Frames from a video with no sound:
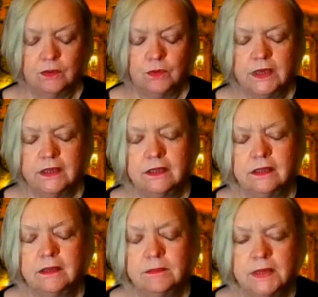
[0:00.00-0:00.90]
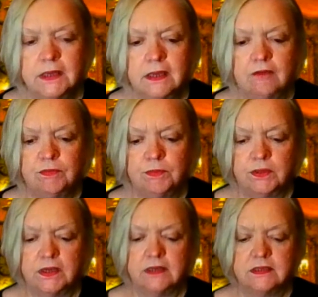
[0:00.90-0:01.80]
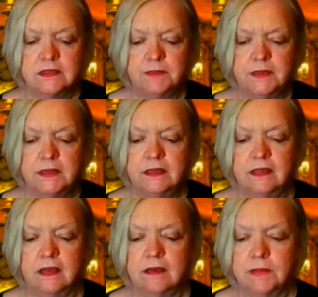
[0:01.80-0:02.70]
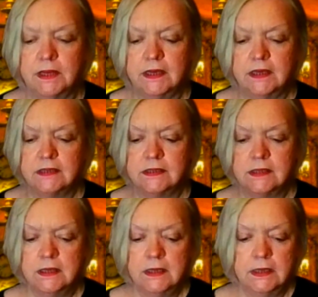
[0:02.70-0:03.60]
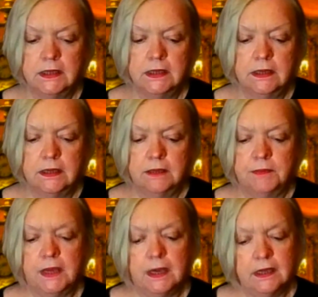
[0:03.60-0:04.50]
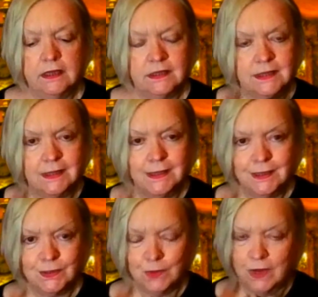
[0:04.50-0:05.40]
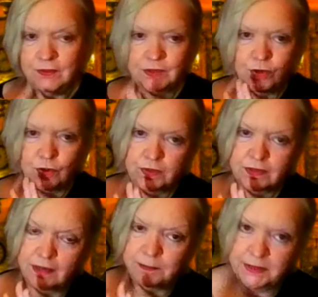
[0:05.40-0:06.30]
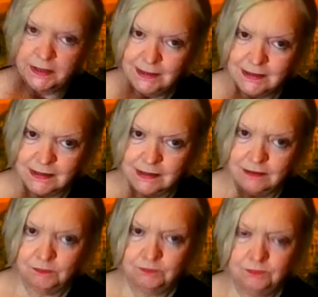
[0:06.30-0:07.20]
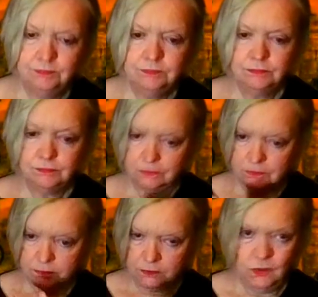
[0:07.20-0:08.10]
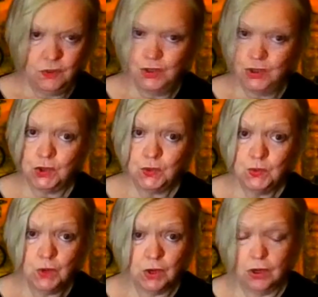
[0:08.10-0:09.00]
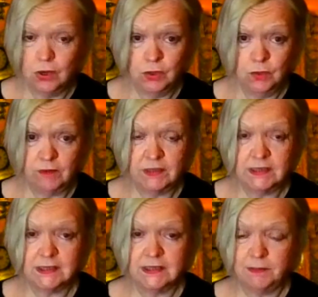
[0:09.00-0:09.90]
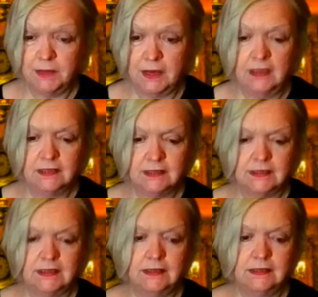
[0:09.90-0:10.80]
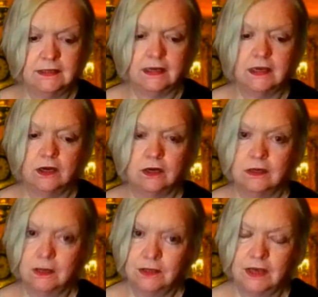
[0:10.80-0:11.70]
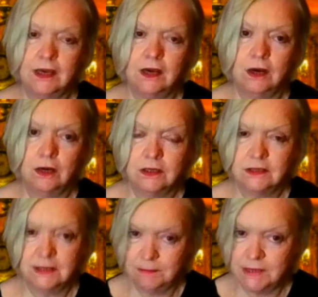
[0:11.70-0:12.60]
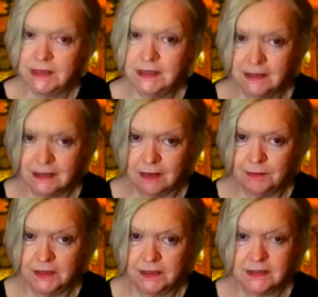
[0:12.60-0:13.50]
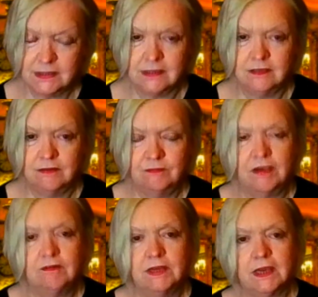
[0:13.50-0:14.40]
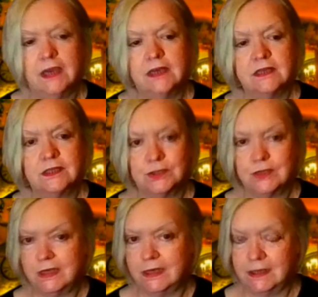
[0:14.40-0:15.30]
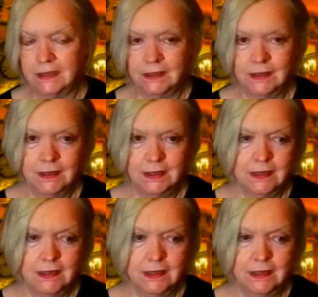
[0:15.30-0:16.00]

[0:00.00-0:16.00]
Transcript: And the way that they make everybody else beneath them is behind the scenes while they're not with that person. You or whoever this is, behind the scenes, they are they are demeaning that person very kind of subtly,